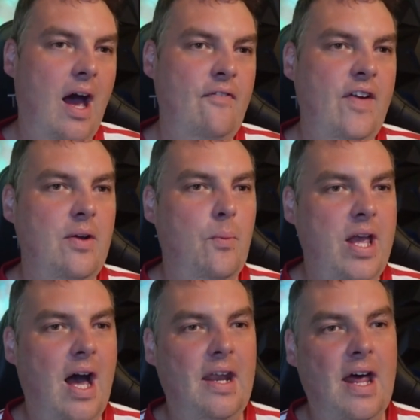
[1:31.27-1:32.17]
I think we
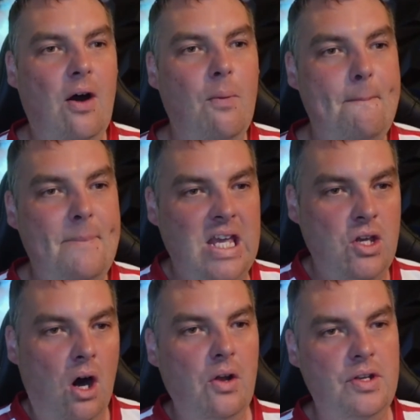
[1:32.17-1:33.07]
are now
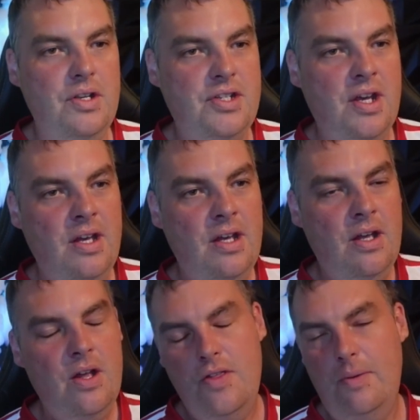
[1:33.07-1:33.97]
beyond
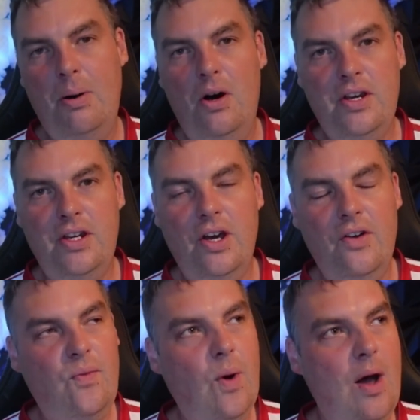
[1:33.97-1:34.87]
the point
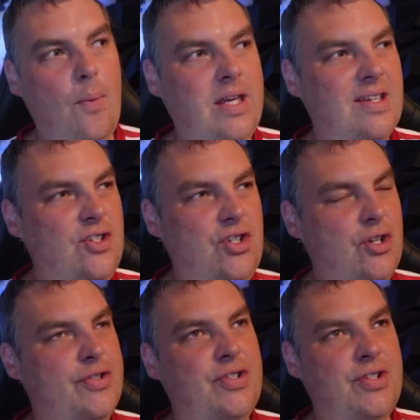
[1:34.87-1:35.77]
of where we can
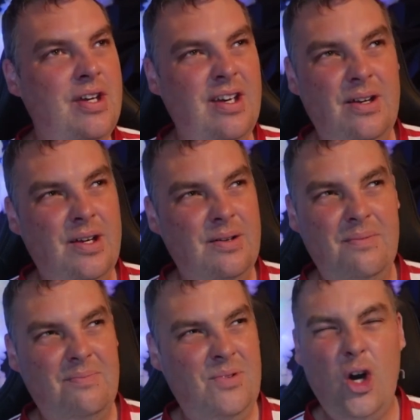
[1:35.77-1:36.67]
just
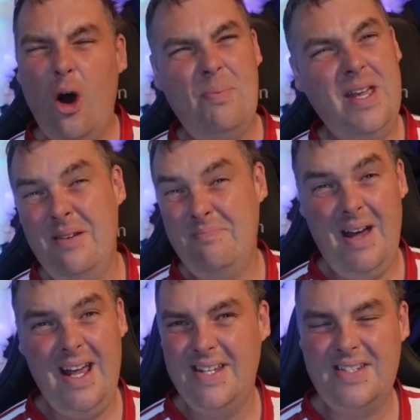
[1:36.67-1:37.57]
copy and
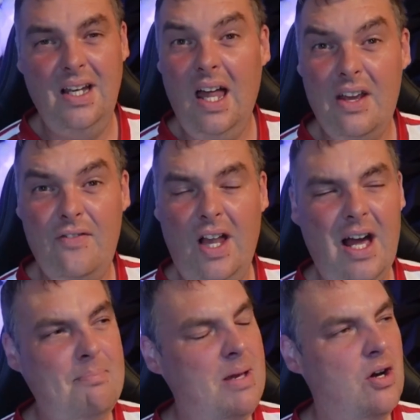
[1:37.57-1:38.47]
paste a lifeline
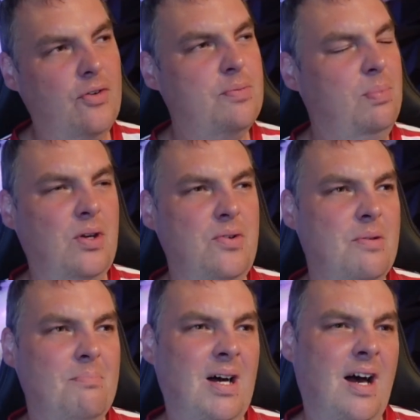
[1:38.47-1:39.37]
beyond Blue
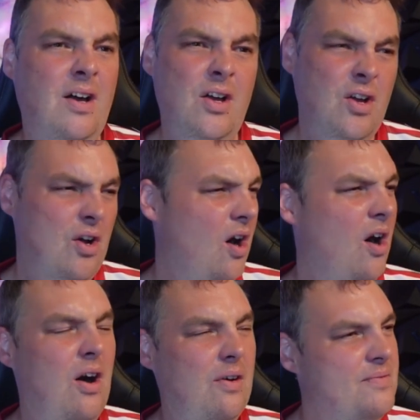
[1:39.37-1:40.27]
Number,
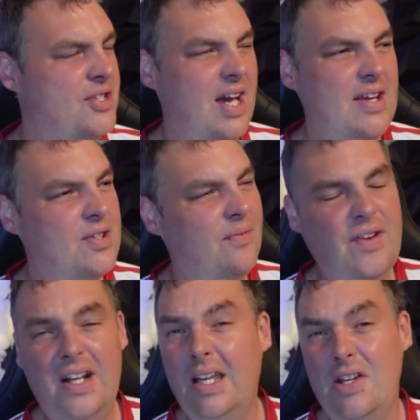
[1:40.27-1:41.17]
or say something
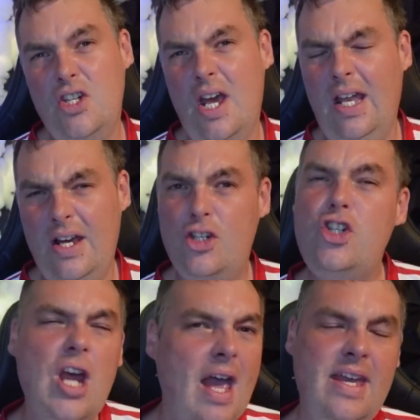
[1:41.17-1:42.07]
cliche like
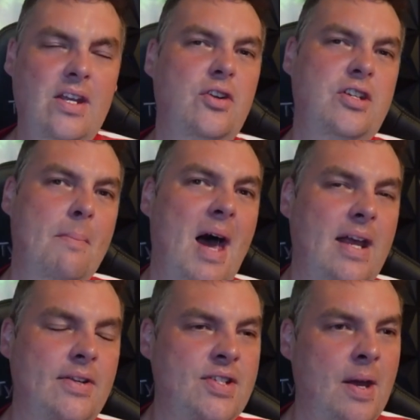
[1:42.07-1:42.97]
checking on your
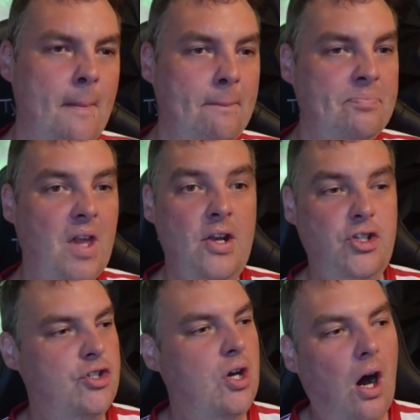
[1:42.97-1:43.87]
mates and
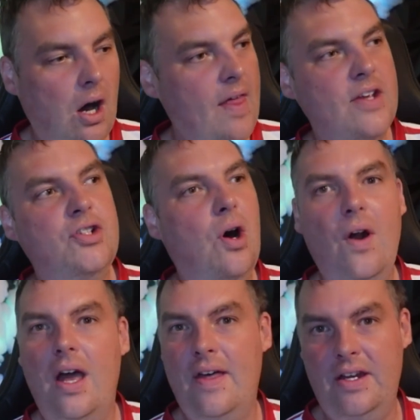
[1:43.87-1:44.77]
just go, oh, that's all
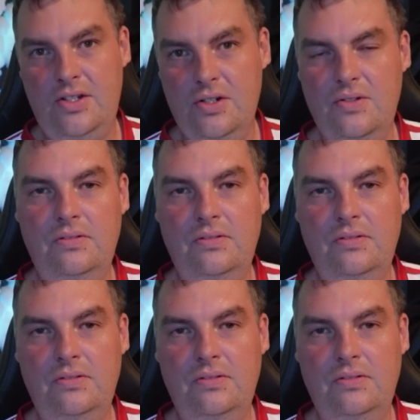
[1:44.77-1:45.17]
right then, cool.